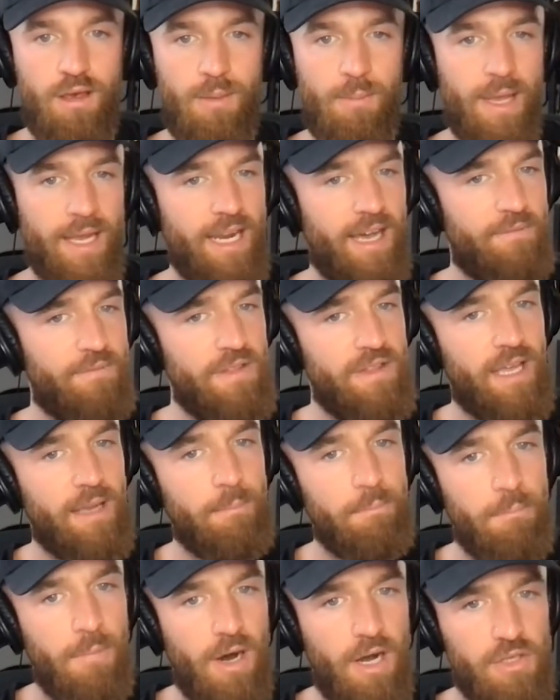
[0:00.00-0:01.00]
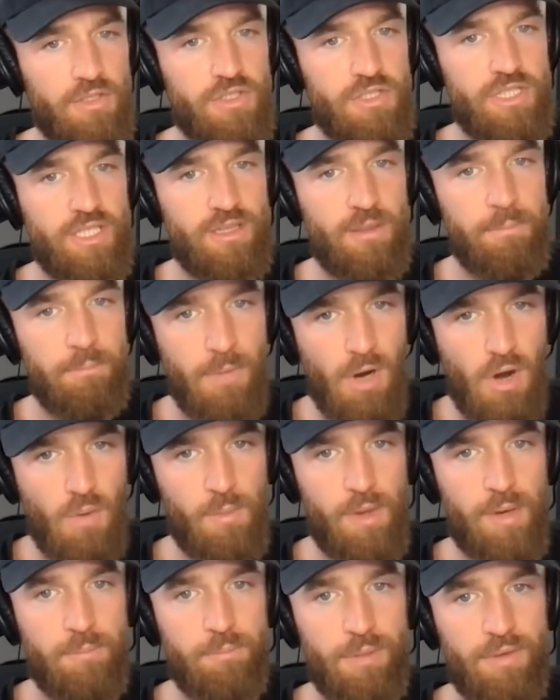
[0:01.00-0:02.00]
It may not feel like much in the
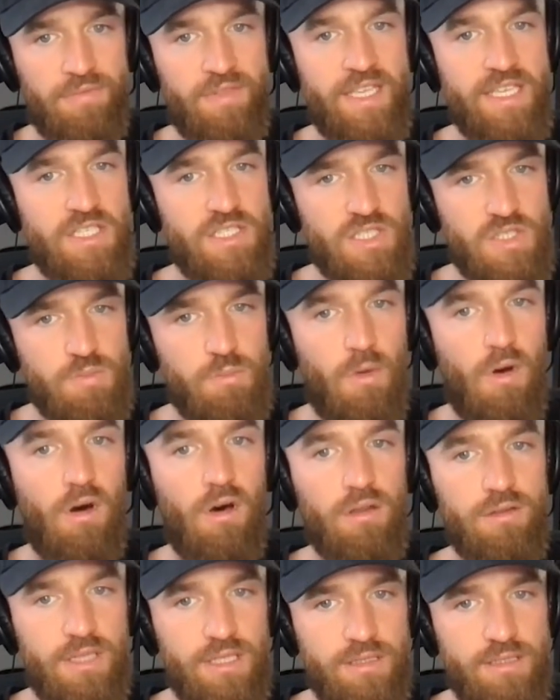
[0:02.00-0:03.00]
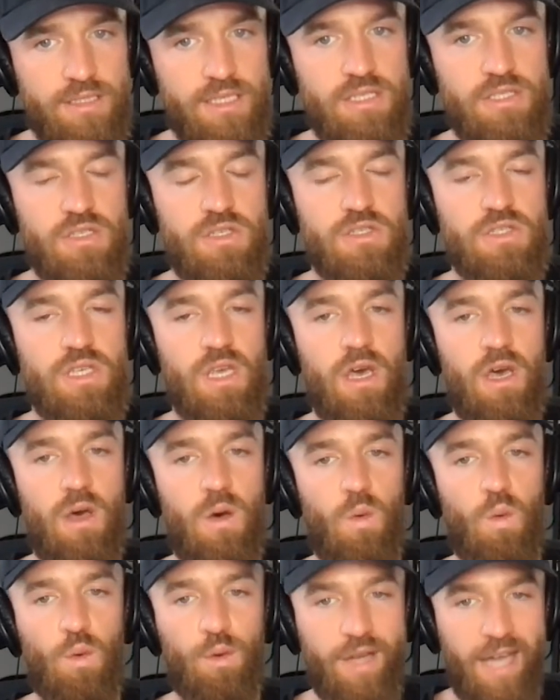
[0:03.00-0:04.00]
moment, but these small decisions
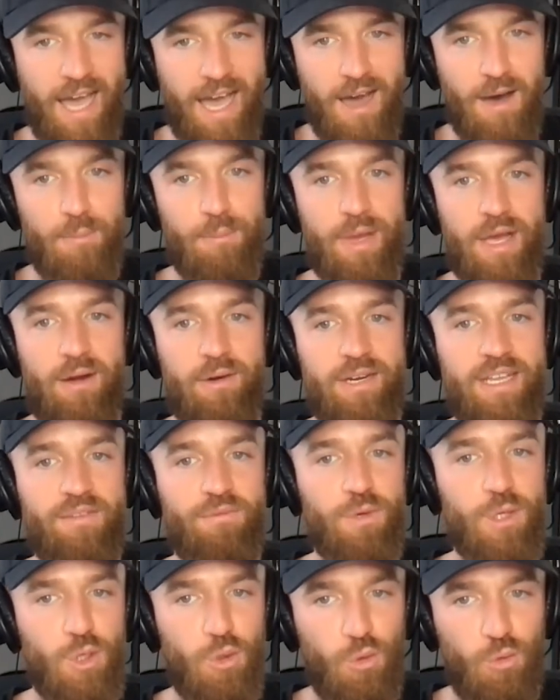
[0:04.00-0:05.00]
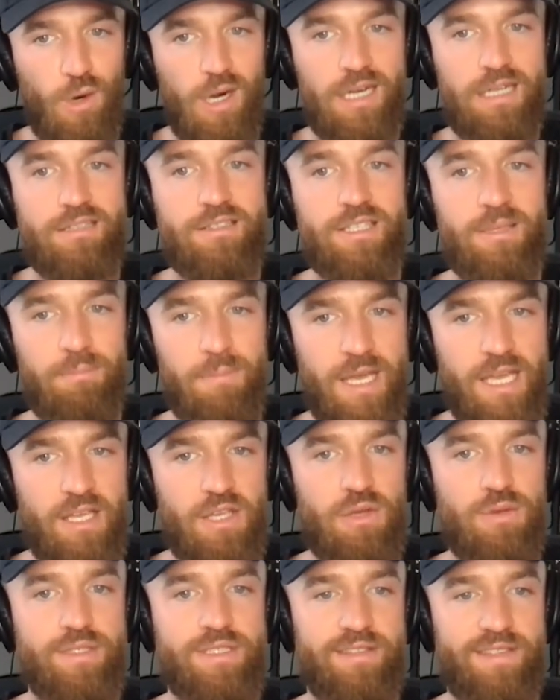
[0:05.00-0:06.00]
will compound if we correctly
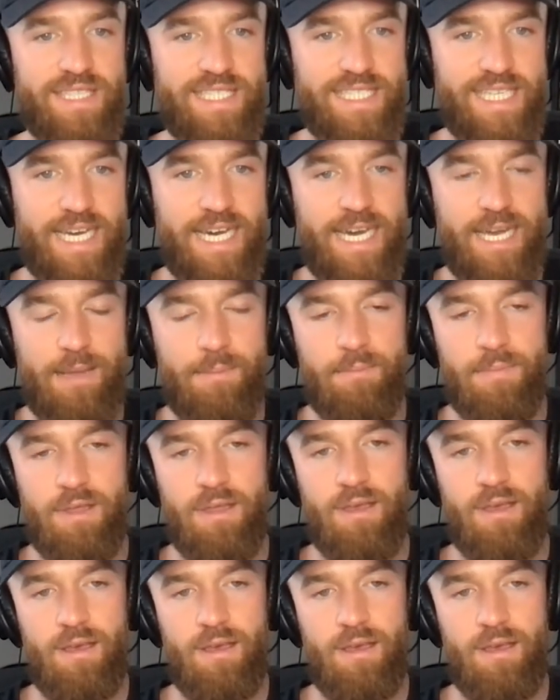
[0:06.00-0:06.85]
make use of the time.